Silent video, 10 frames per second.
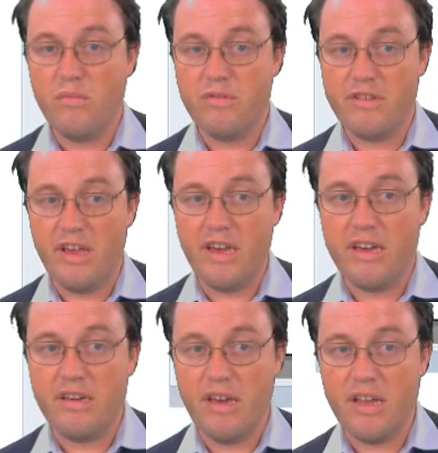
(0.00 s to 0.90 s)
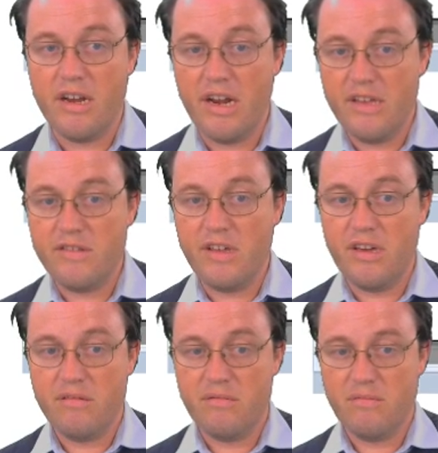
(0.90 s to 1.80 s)
see in an
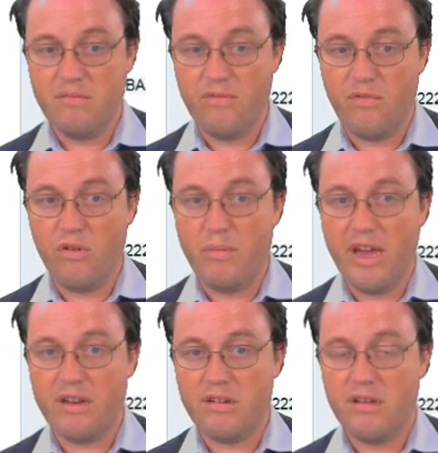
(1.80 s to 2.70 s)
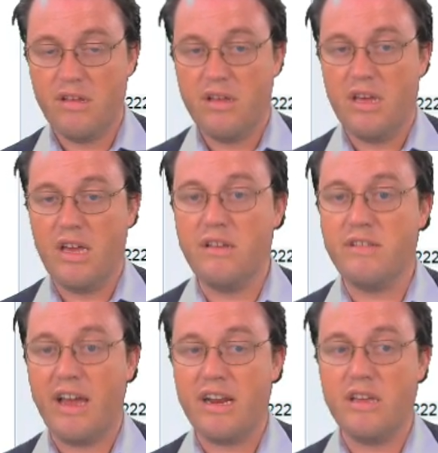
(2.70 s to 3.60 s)
easy format
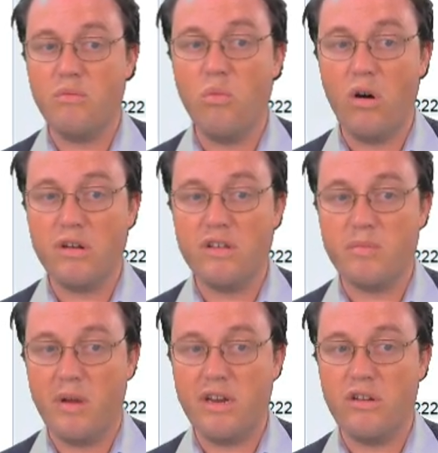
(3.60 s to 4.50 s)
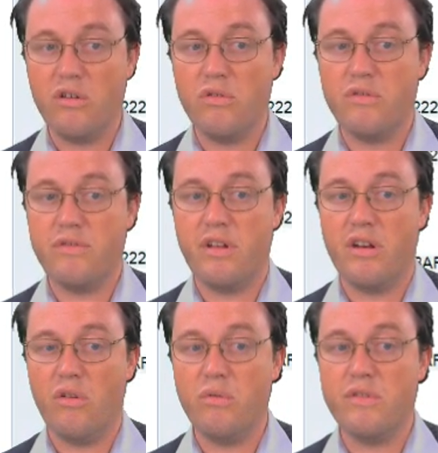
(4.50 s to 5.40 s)
exactly what is being used
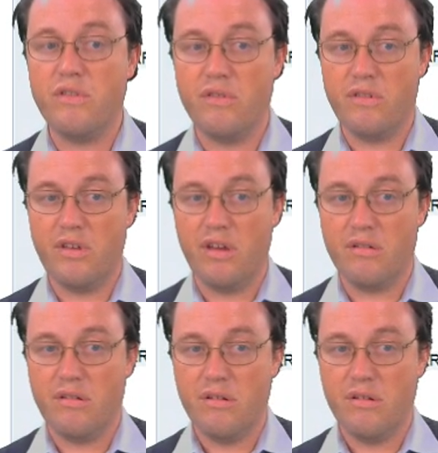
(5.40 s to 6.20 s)
and who is using it.